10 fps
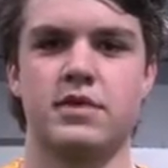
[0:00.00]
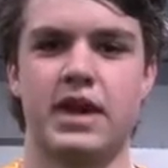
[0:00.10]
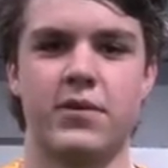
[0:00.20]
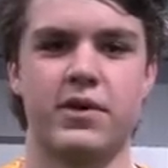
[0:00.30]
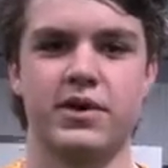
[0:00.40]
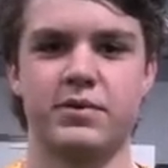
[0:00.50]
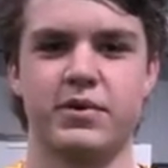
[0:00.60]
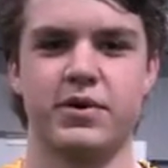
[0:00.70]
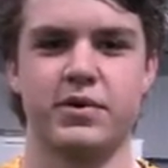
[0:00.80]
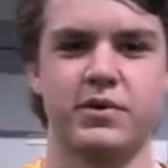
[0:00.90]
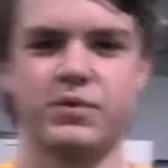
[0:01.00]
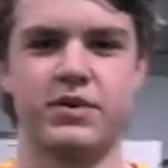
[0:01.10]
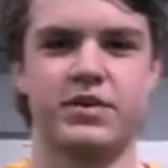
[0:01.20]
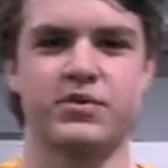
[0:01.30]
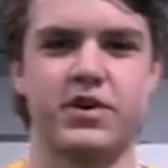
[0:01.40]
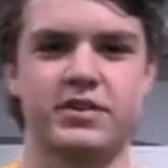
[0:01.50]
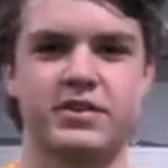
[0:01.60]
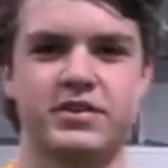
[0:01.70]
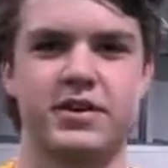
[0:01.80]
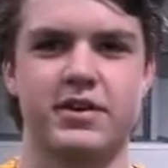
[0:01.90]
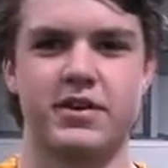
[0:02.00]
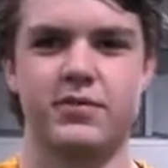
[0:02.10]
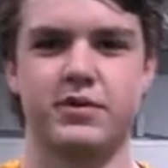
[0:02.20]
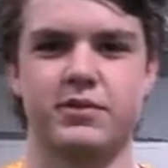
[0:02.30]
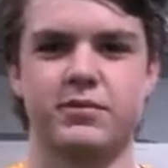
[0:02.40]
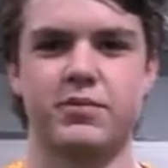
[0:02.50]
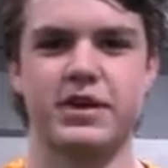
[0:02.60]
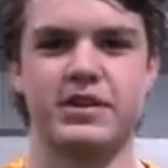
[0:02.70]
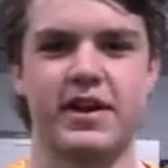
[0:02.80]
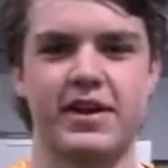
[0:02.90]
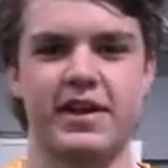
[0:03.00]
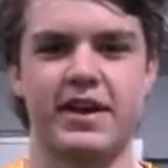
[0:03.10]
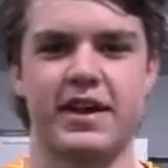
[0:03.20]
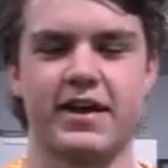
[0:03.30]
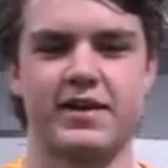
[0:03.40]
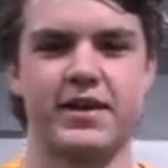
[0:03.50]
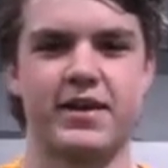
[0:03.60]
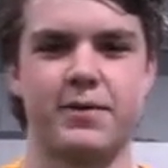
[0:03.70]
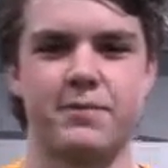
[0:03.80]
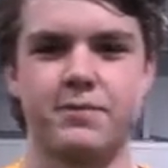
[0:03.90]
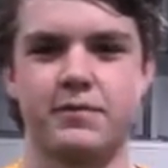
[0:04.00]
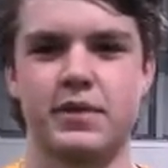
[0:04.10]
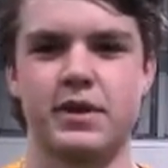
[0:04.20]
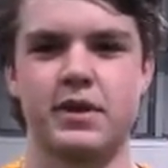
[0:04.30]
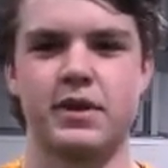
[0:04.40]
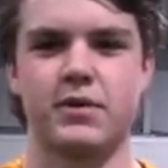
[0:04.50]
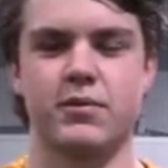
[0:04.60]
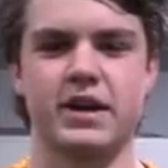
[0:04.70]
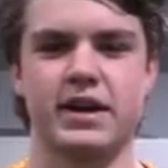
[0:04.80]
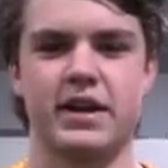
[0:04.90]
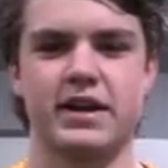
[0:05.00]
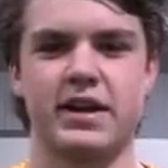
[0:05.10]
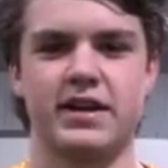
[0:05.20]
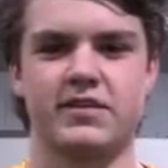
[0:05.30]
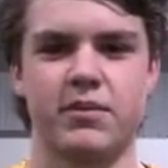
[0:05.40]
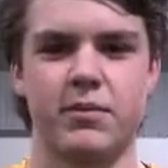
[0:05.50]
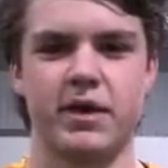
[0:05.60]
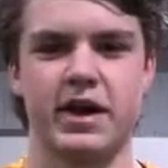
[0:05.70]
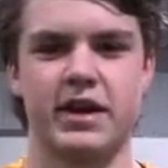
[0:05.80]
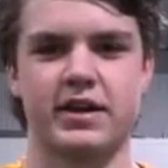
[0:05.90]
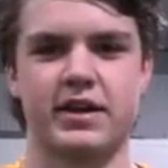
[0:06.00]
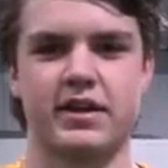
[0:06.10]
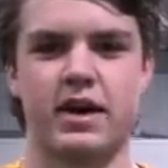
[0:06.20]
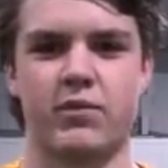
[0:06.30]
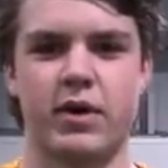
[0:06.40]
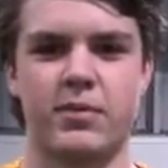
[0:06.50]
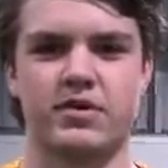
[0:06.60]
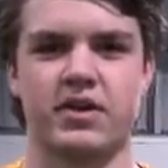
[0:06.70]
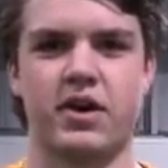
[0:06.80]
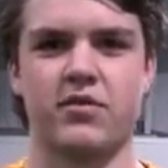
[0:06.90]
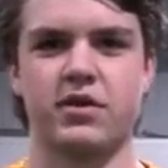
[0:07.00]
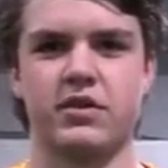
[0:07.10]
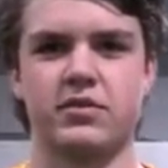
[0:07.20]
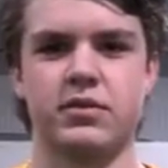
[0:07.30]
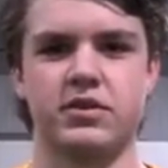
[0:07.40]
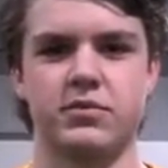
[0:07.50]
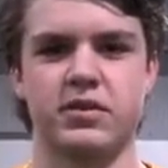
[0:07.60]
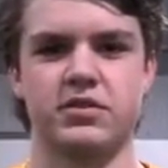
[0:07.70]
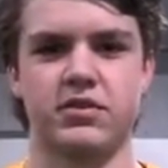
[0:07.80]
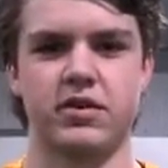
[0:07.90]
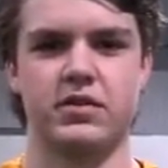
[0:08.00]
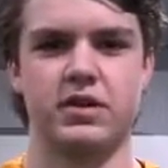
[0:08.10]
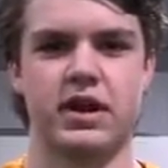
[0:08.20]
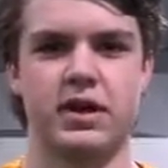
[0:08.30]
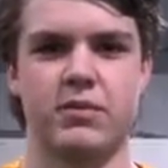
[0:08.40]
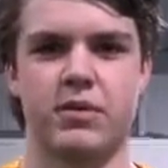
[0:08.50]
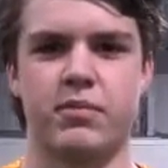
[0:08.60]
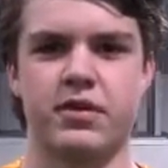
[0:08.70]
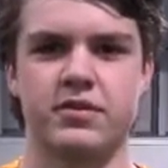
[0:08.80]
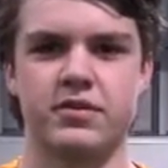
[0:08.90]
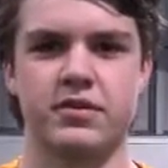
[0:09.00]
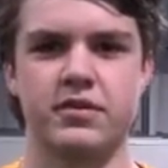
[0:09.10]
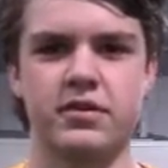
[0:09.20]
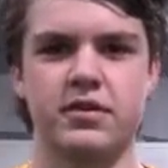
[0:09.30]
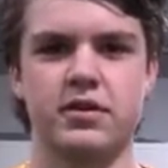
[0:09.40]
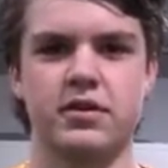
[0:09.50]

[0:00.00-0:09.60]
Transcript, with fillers: Yeah, we're gonna be we're gonna be really strong this year. We're pretty tight, and um, we got a lot of guys coming back and a lot of weapons on offense, so we should be scoring a high amount of points. And